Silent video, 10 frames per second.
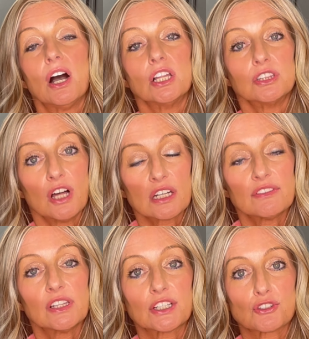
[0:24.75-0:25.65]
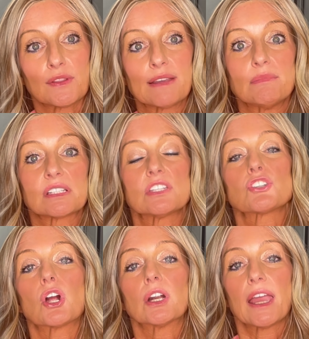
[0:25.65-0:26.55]
A lot of electrolyte
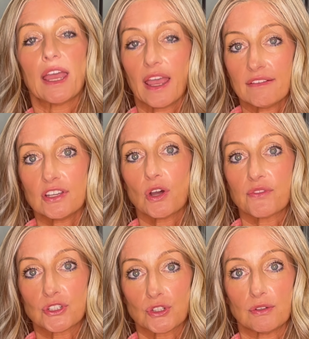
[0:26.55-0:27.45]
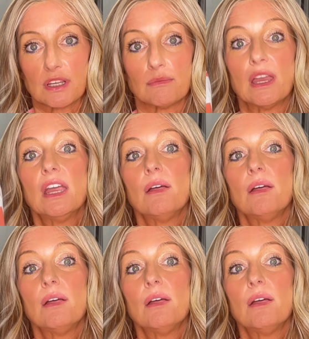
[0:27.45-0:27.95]
mixes are heavy on the sodium,